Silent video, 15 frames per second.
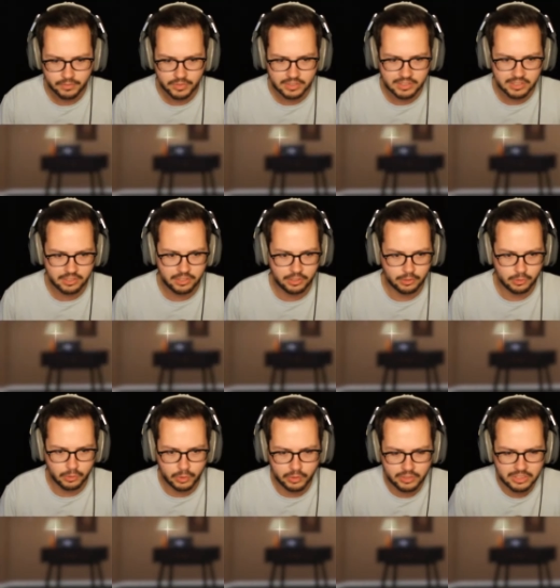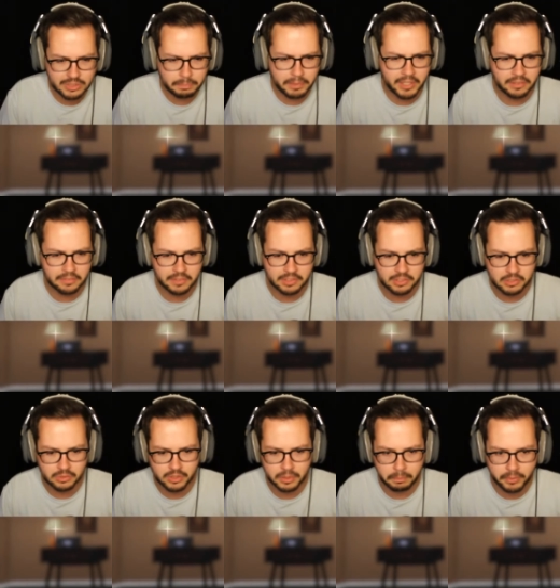Let's see here. We'll inspect
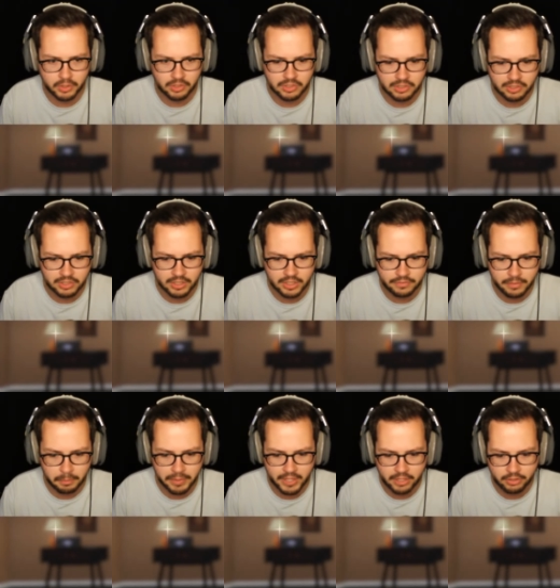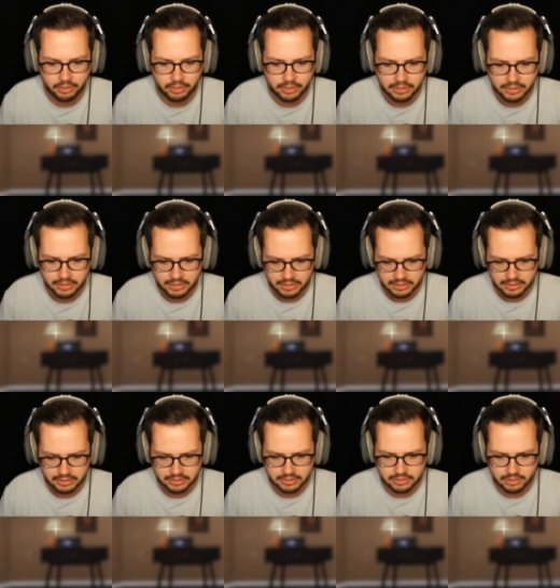this little book here. Never better.
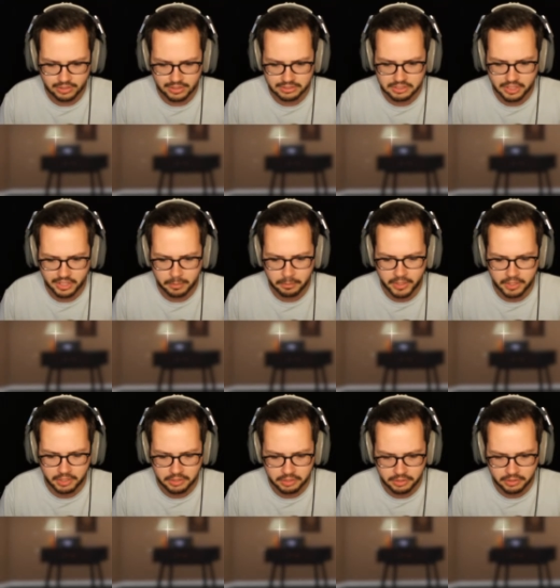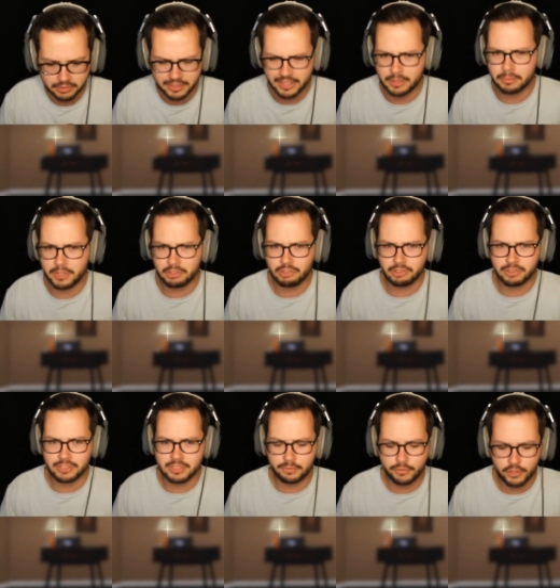Uh, good, it's got a barcode. Gotta make sure
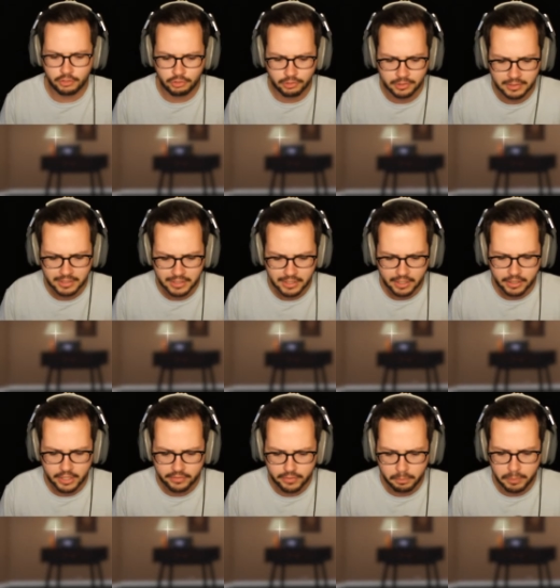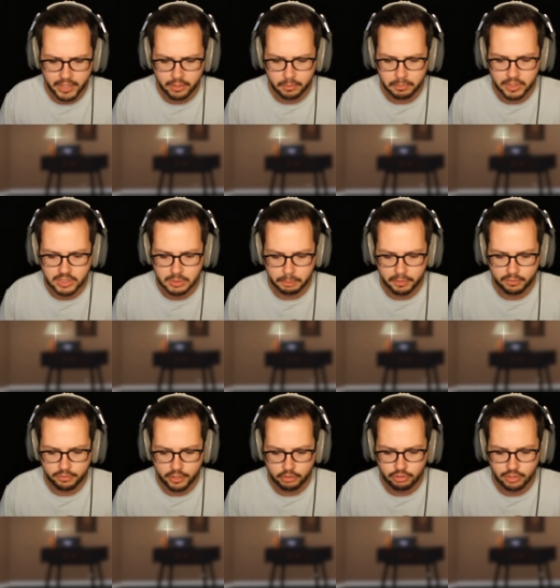it's official. Never better makes
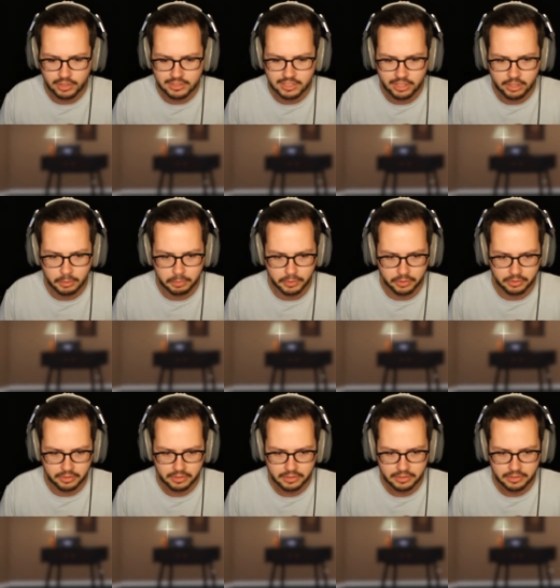perfection attainable.